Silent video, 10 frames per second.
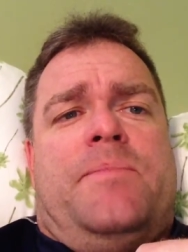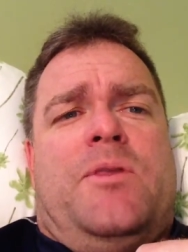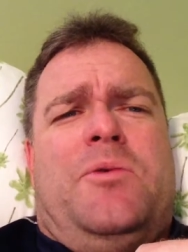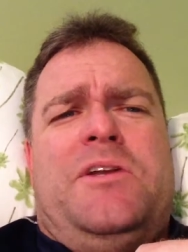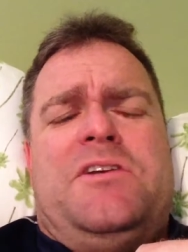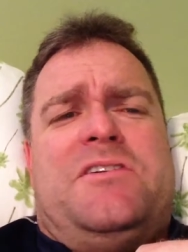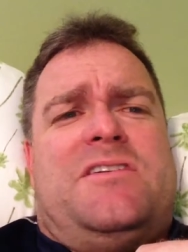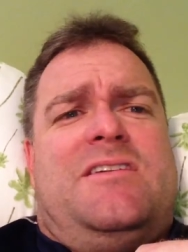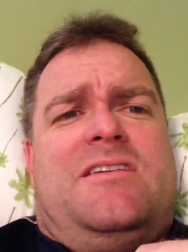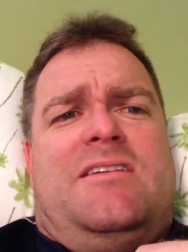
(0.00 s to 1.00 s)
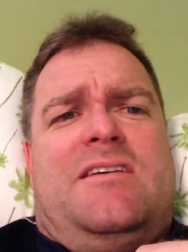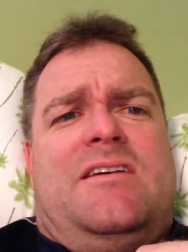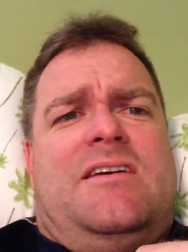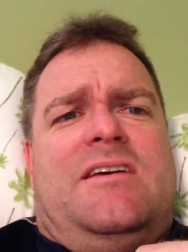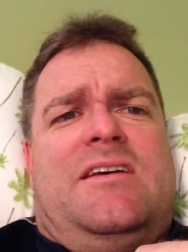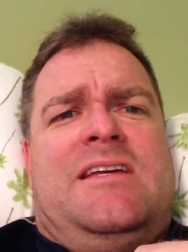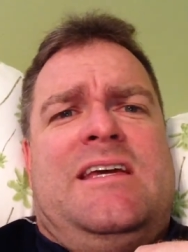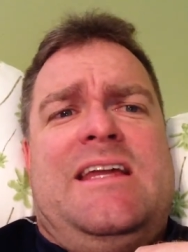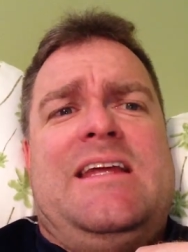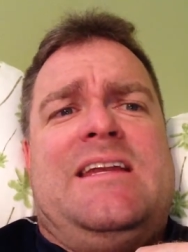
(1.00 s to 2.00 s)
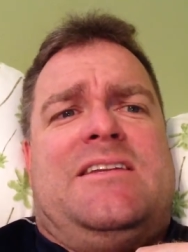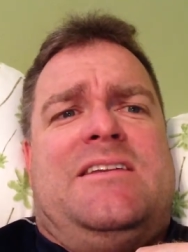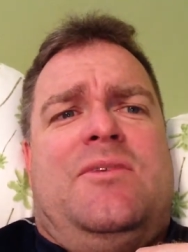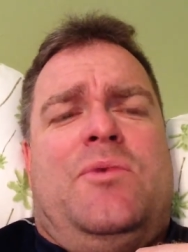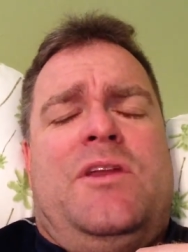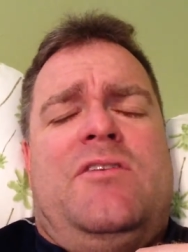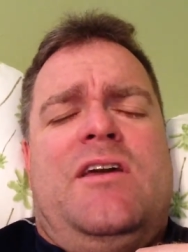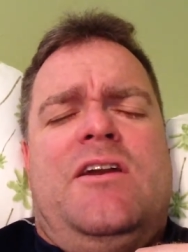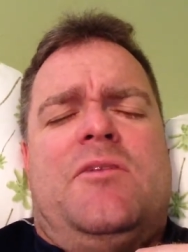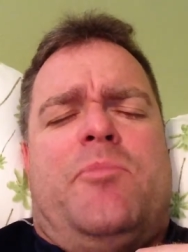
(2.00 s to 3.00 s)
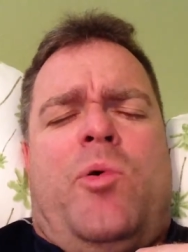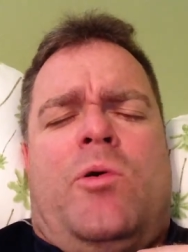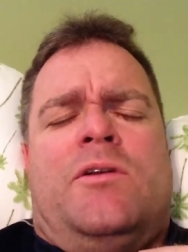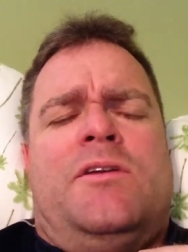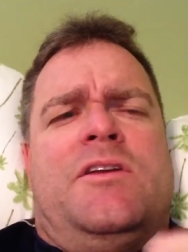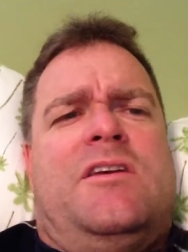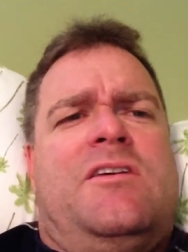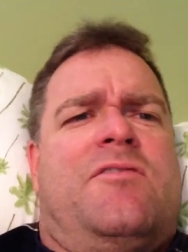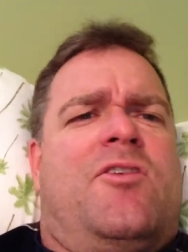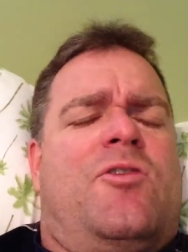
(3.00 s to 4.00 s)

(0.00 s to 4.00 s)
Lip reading: which is when you get into Portland, you